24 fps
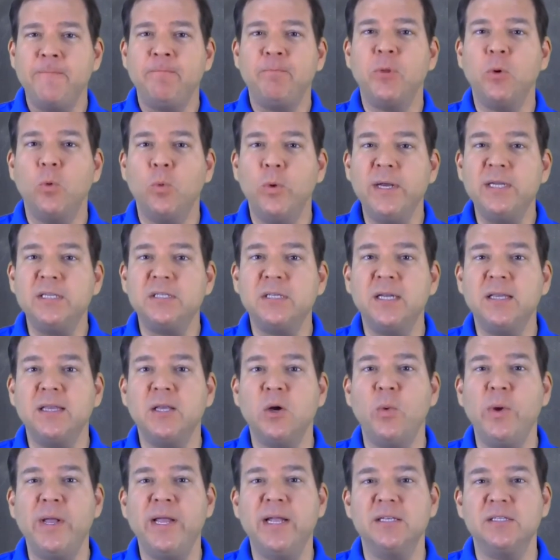we said that
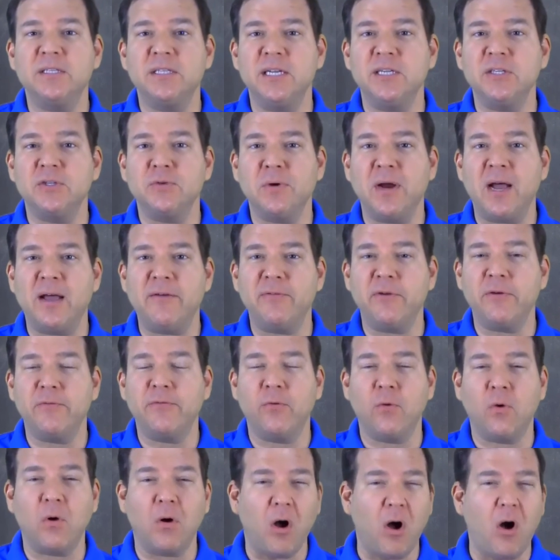we could send traffic
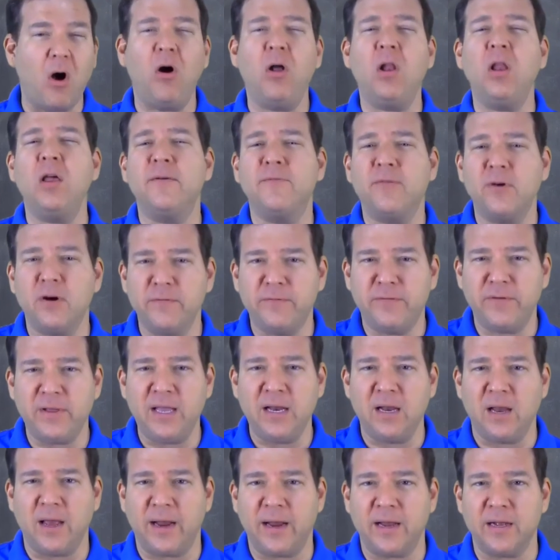for all of our
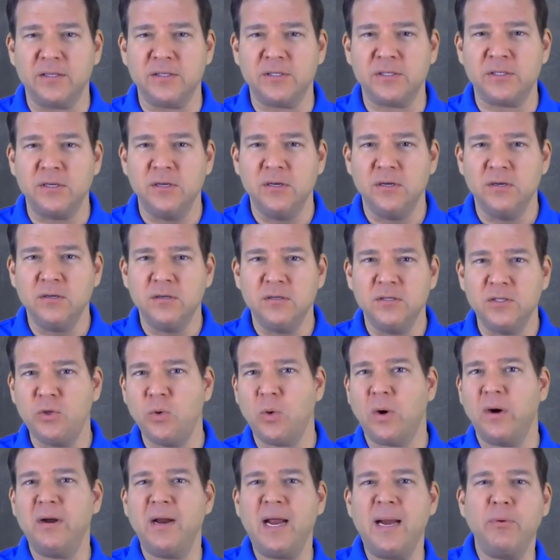VLANs to
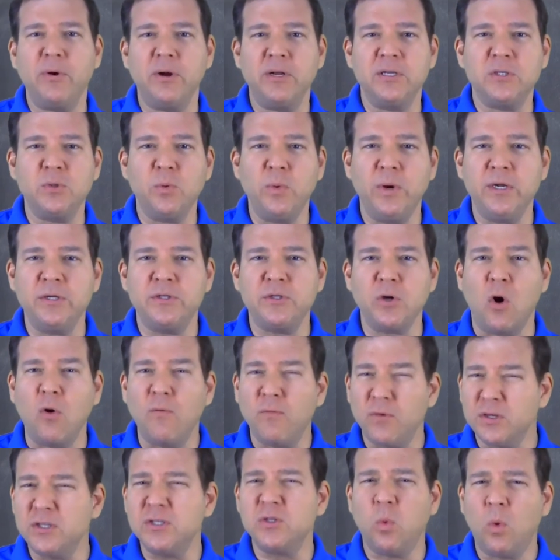our neighboring switch
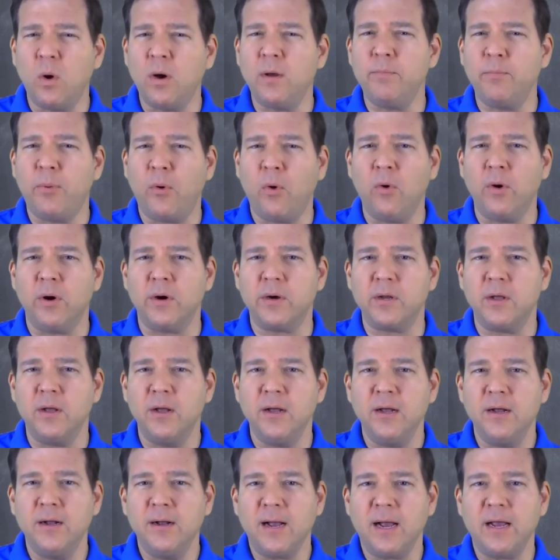over just one port.
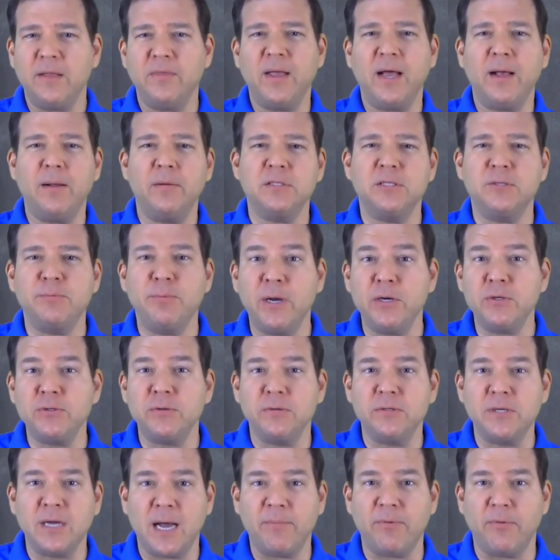And that special
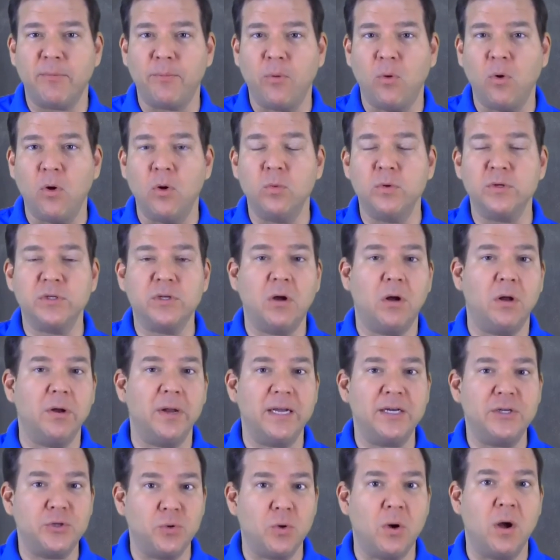type of port was called
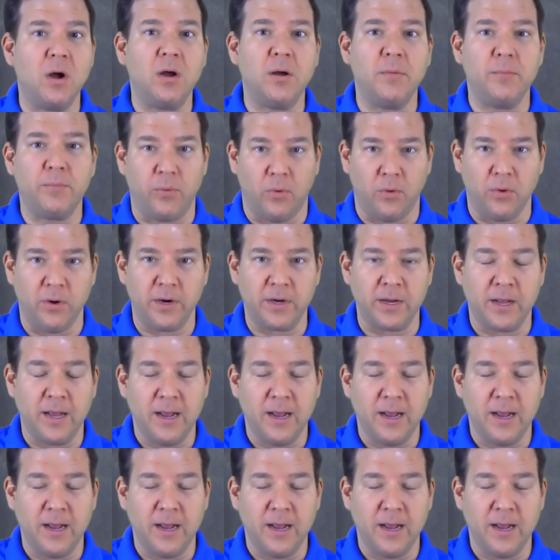a trunk port.